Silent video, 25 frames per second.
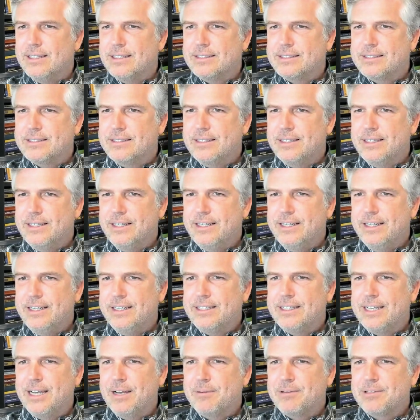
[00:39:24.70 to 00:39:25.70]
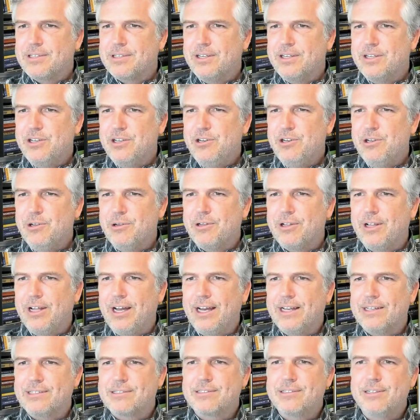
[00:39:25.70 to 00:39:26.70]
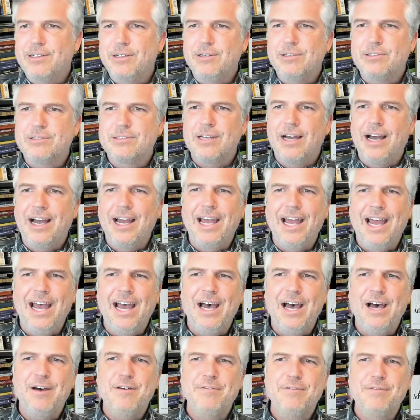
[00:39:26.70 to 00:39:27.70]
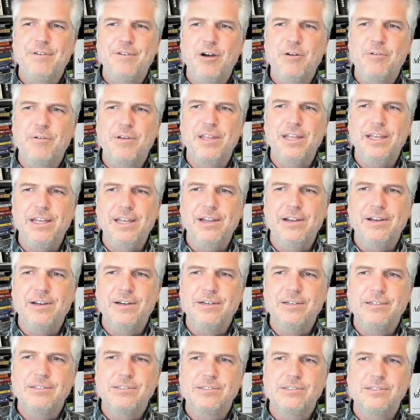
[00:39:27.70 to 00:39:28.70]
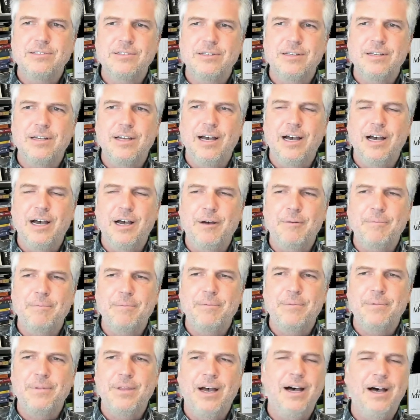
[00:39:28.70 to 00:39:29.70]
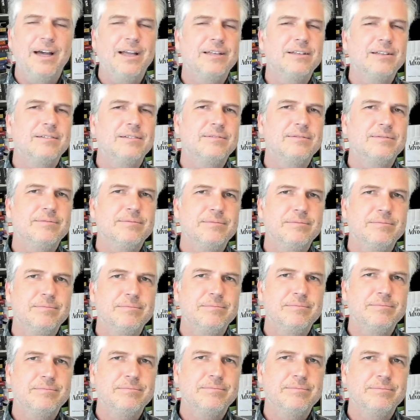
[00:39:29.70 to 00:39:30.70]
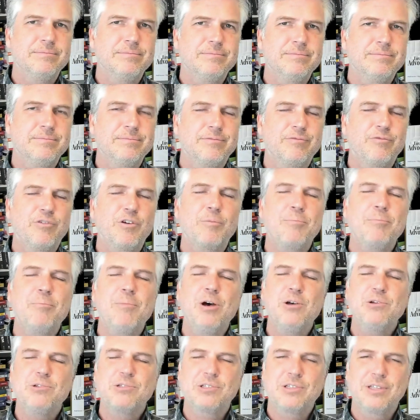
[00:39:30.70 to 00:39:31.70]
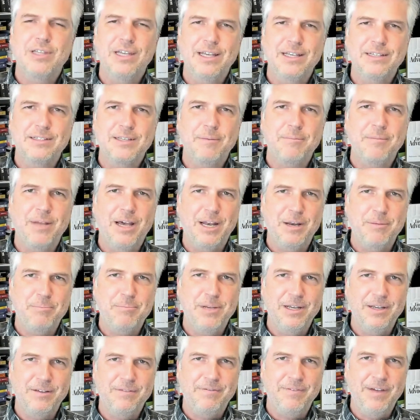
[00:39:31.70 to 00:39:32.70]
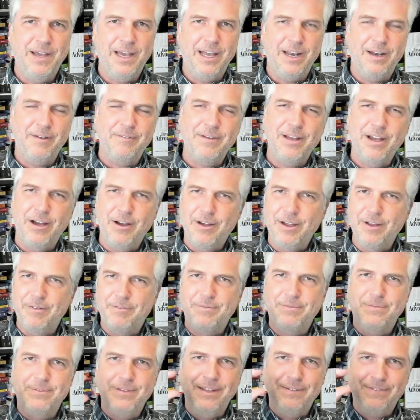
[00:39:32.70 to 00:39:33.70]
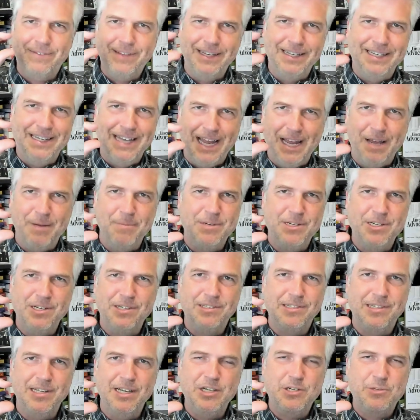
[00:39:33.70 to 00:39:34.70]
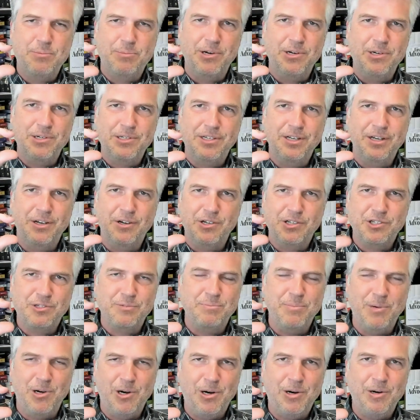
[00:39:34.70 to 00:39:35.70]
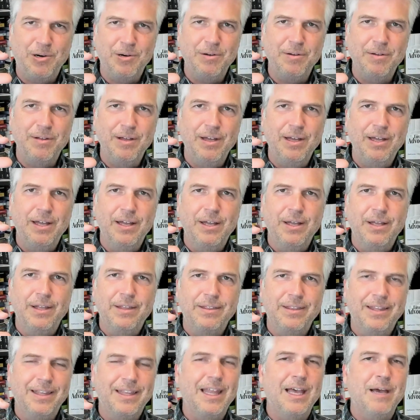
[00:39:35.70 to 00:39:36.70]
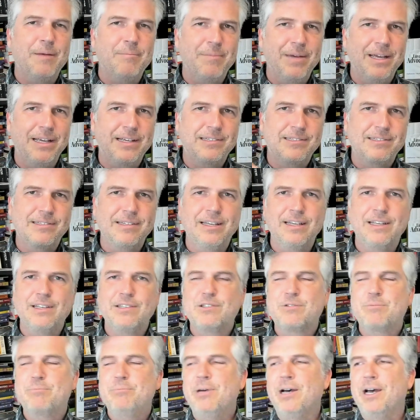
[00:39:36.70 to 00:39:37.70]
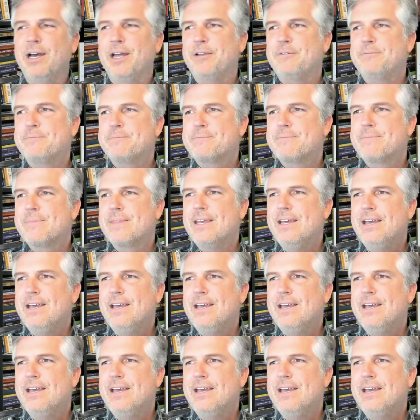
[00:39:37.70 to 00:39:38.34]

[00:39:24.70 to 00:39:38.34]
Let's see, Tamla said, Do you do class suits? I have over the years, um, not for most things, I'm not a big fan of. Now, if, if the damages to each person are small, then that makes sense. But